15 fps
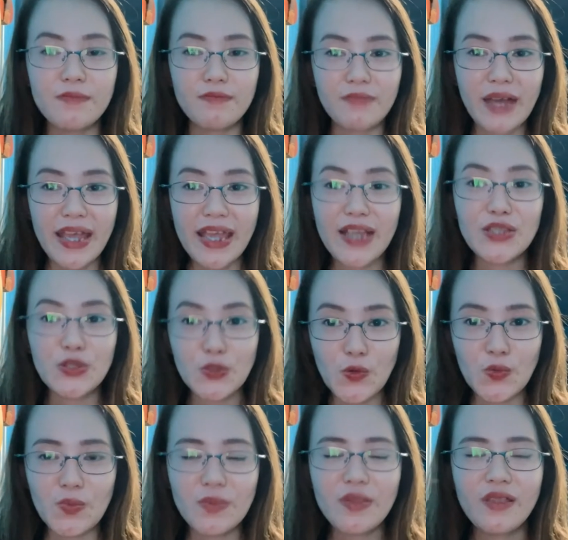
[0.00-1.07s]
I
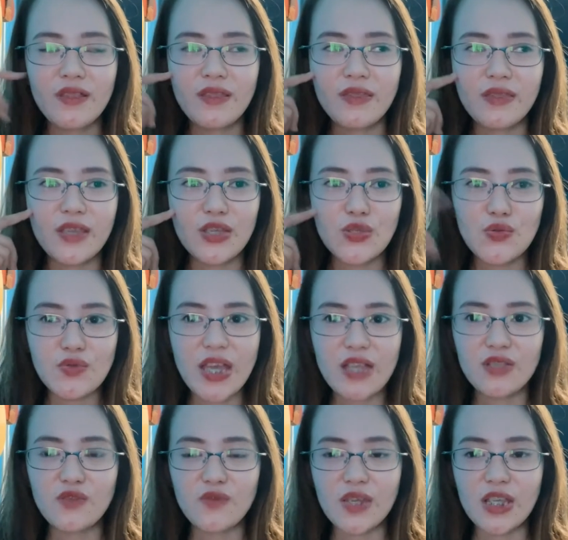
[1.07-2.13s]
assume na you can
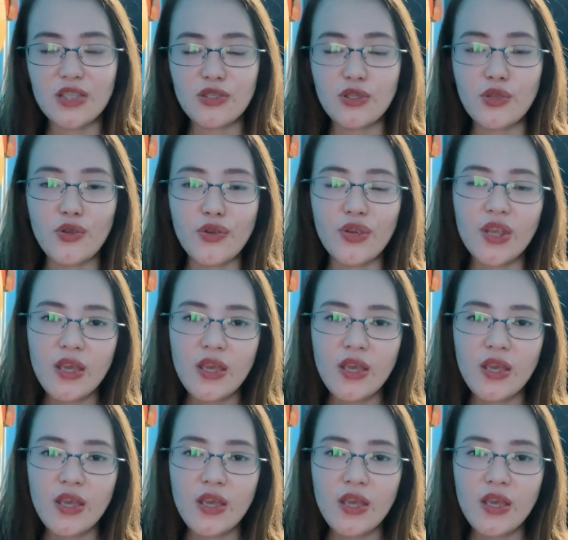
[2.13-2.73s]
create your